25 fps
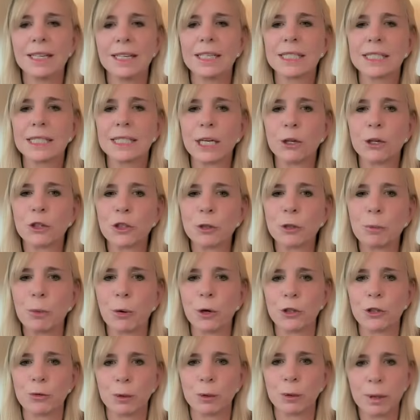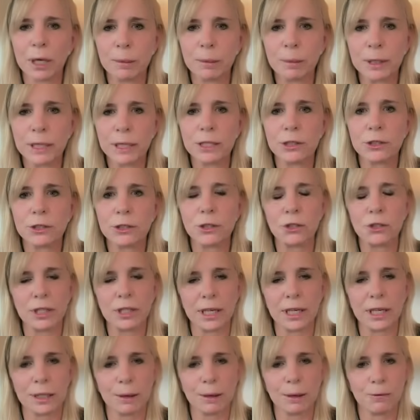Sarah supports Republicans who
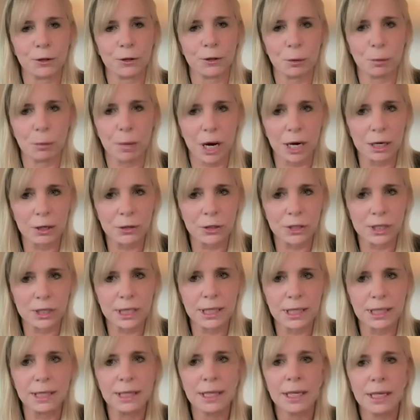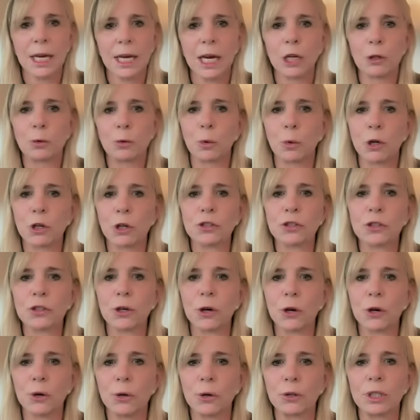stand up for democracy and works to
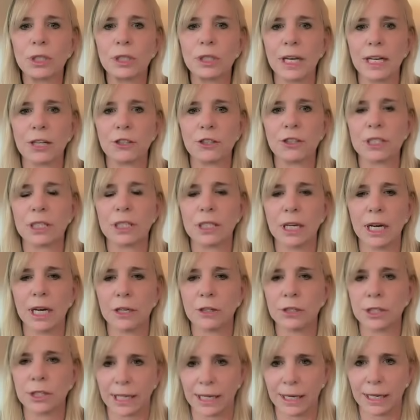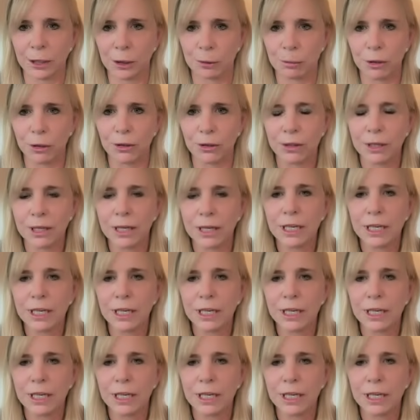hold election deniers accountable.